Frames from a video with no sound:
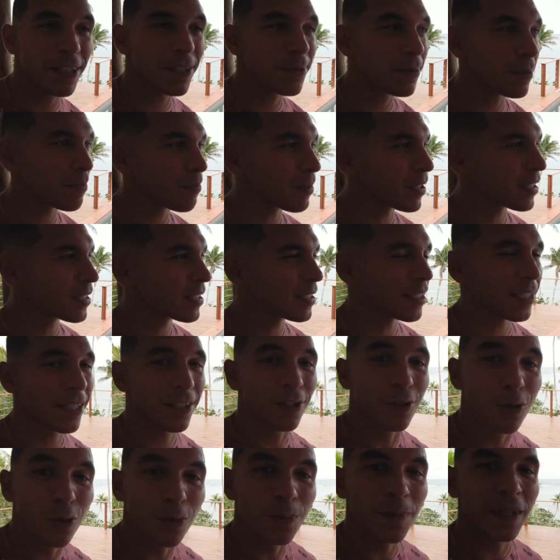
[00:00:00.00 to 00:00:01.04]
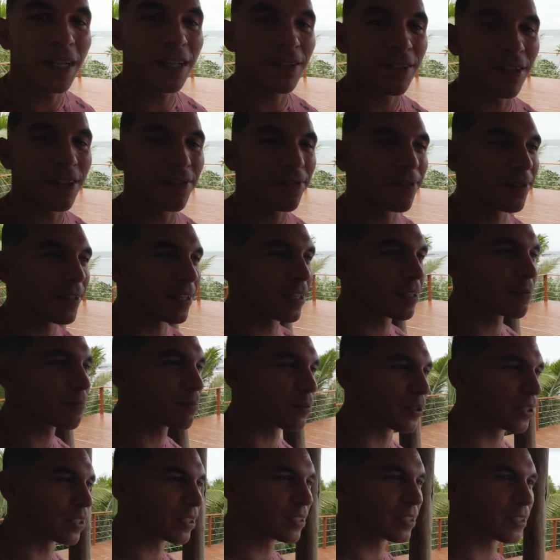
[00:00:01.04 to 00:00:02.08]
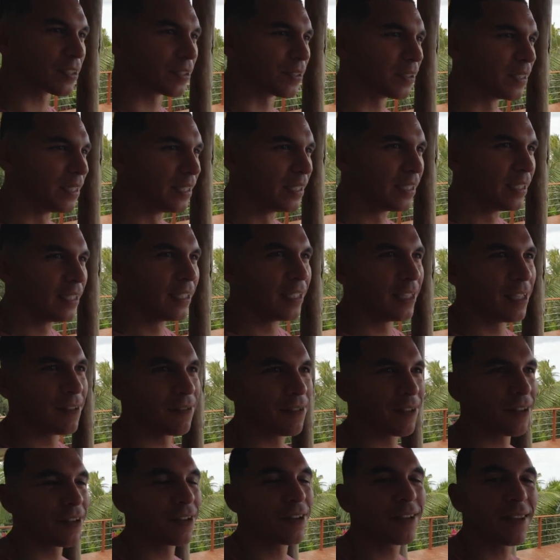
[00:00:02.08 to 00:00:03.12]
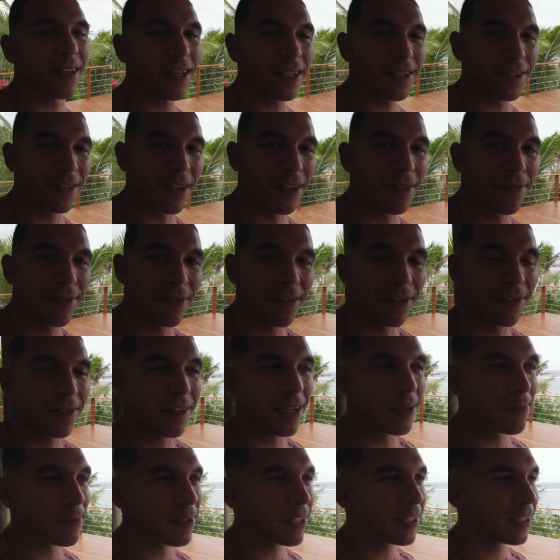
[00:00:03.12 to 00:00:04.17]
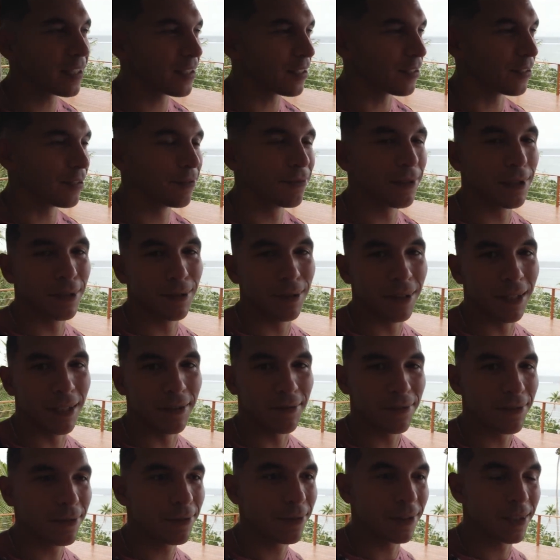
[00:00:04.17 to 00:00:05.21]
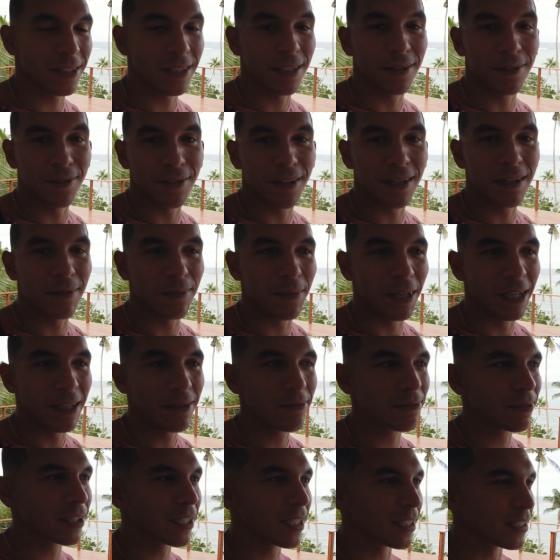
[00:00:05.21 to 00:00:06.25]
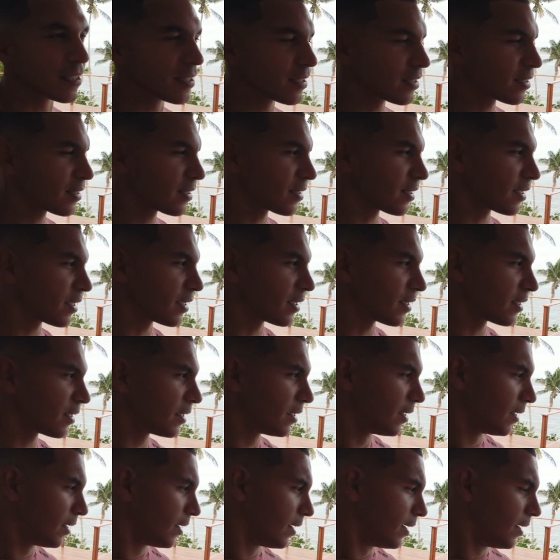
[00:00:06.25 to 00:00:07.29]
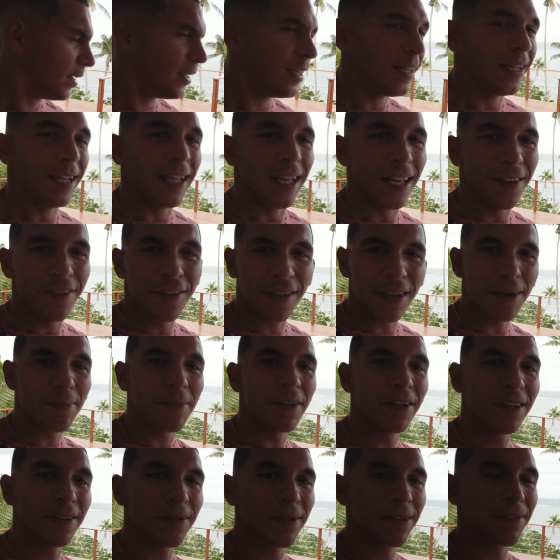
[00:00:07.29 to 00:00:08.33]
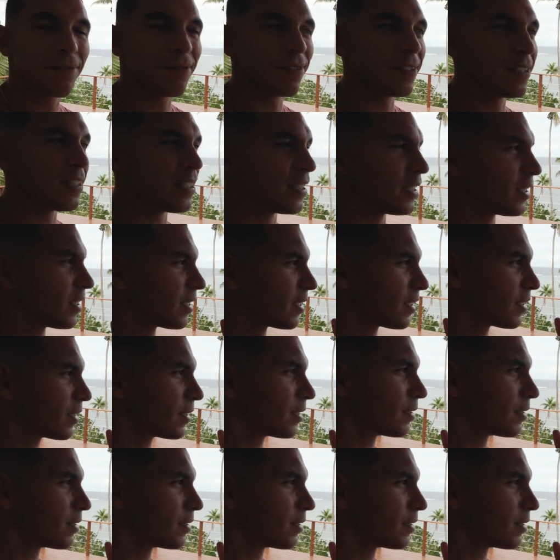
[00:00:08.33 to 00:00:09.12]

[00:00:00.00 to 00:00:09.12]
pretty sweet because it's like a two-minute drive from the airport. So. If you go to the extra effort of coming to Vanua Levu, which I would recommend, because uh, if you're coming all the way to Fiji,